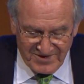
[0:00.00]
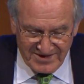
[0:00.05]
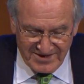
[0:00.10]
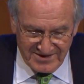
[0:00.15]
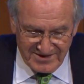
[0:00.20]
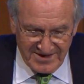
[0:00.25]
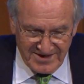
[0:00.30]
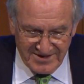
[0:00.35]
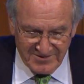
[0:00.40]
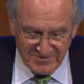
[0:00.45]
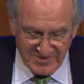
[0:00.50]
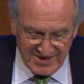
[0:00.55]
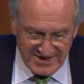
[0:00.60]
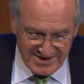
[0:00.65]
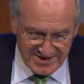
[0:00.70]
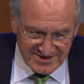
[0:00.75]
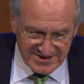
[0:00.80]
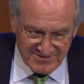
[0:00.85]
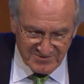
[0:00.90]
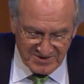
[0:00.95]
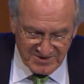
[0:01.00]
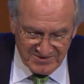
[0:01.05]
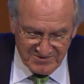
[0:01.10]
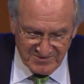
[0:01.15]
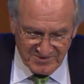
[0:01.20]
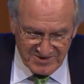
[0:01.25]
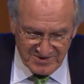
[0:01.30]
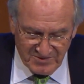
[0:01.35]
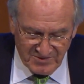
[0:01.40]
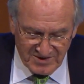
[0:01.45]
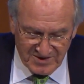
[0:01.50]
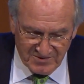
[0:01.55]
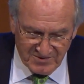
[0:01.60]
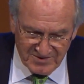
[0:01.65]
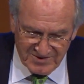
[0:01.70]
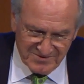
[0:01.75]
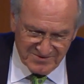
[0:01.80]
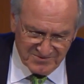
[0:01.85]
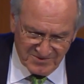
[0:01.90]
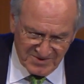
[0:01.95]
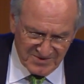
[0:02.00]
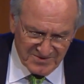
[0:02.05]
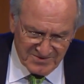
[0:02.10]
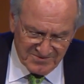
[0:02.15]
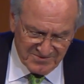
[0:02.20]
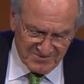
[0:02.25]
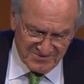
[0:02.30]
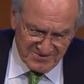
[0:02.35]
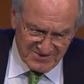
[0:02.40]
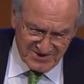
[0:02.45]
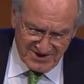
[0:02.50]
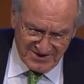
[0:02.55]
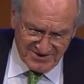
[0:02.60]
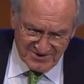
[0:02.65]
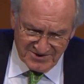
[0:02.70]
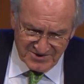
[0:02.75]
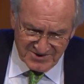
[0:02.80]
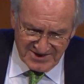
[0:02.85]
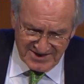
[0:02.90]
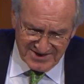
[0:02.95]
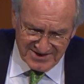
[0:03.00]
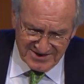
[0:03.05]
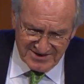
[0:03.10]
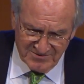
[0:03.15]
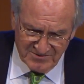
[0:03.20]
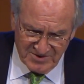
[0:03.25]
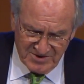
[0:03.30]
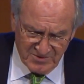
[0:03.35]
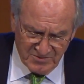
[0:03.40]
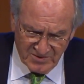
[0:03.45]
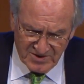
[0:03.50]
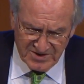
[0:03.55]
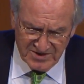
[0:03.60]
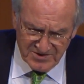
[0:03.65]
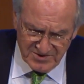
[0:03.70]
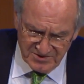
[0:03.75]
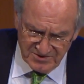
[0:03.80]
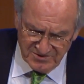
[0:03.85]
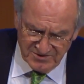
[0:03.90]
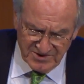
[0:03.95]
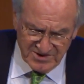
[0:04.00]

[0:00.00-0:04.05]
And we asked him, what do you want? One of the senators asked him, what do you want to do?